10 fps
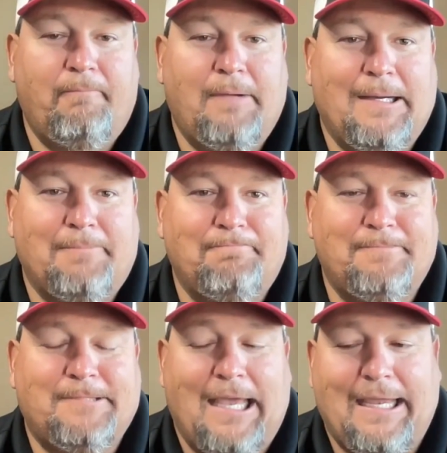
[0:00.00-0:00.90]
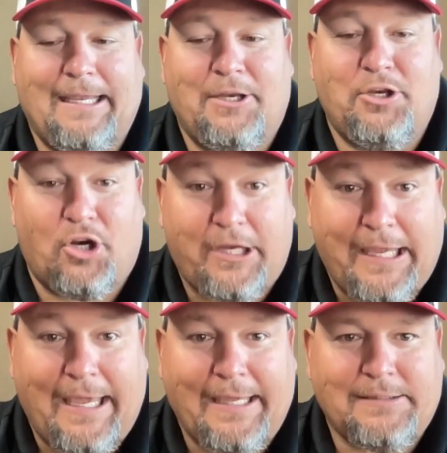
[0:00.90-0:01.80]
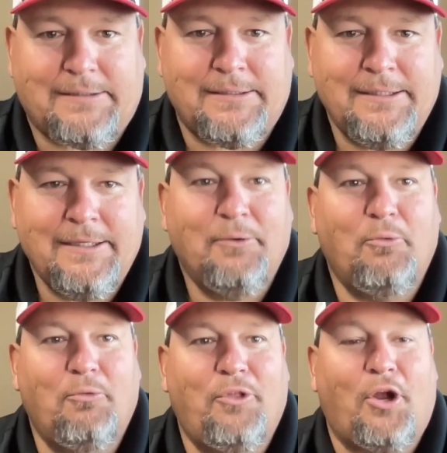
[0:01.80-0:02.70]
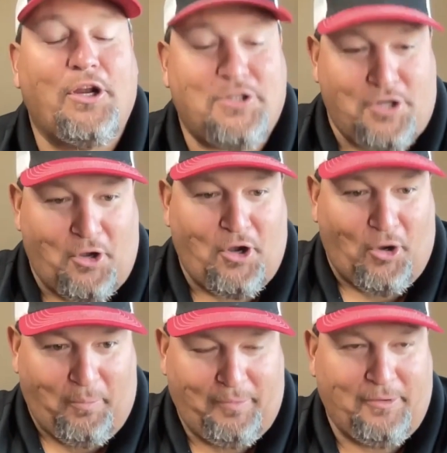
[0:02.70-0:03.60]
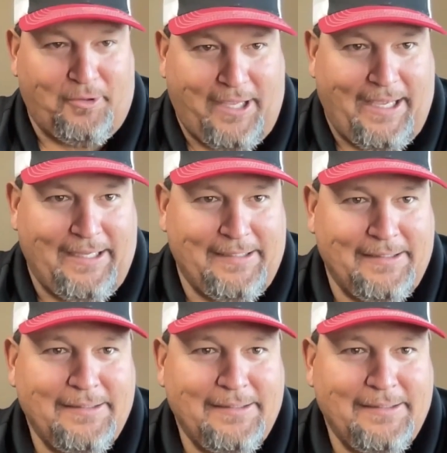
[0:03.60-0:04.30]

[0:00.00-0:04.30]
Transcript: Well, Zach, in your case, there's no hope, okay,